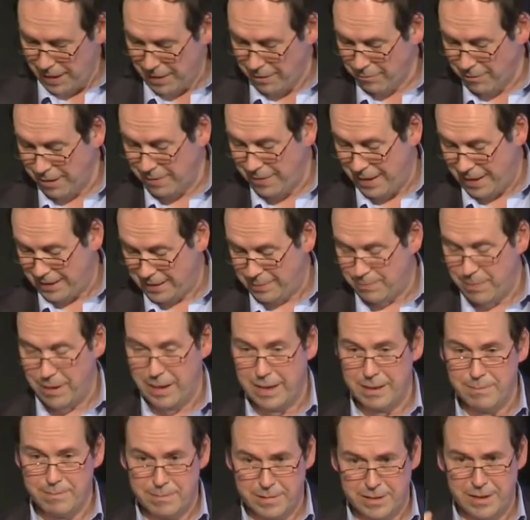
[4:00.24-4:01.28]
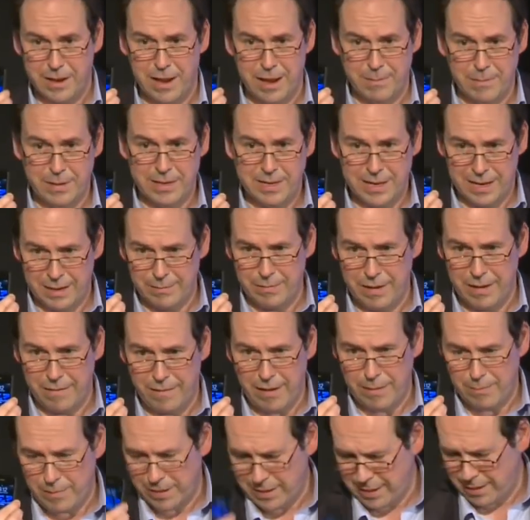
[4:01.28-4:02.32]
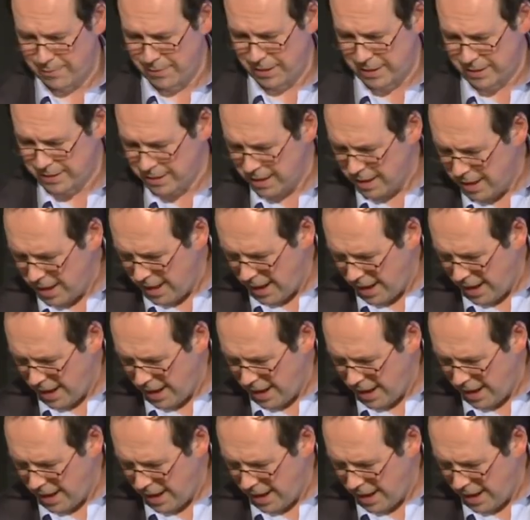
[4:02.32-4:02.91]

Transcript: by the way, that's my timer telling me I've had my 10 minutes.